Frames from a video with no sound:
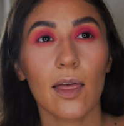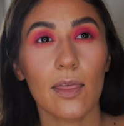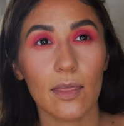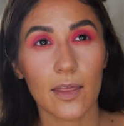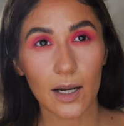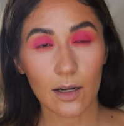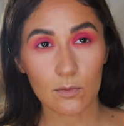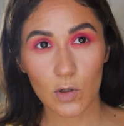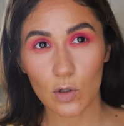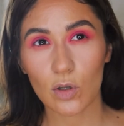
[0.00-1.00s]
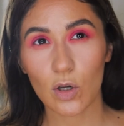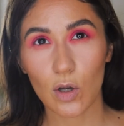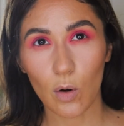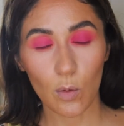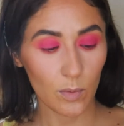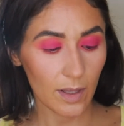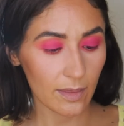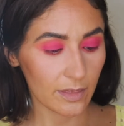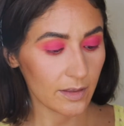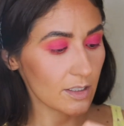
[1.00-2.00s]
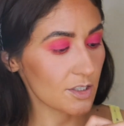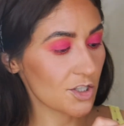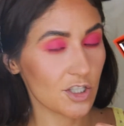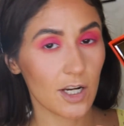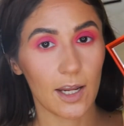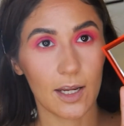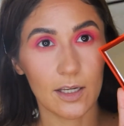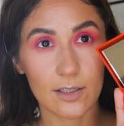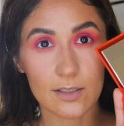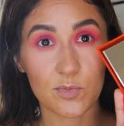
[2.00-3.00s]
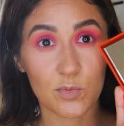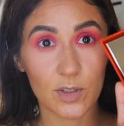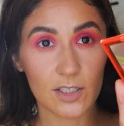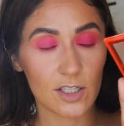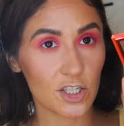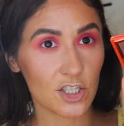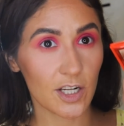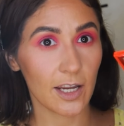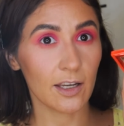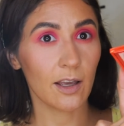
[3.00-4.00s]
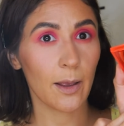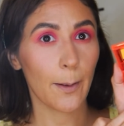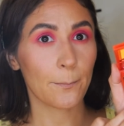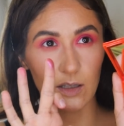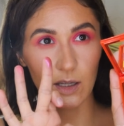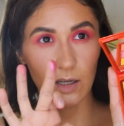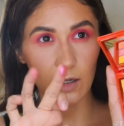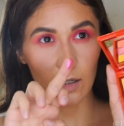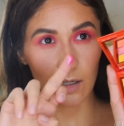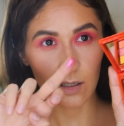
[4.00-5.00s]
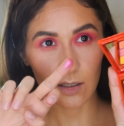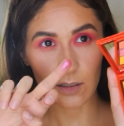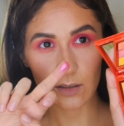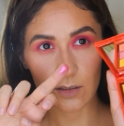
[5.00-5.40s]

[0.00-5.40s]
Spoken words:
And then I'm gonna go with this shade, this pretty shade, and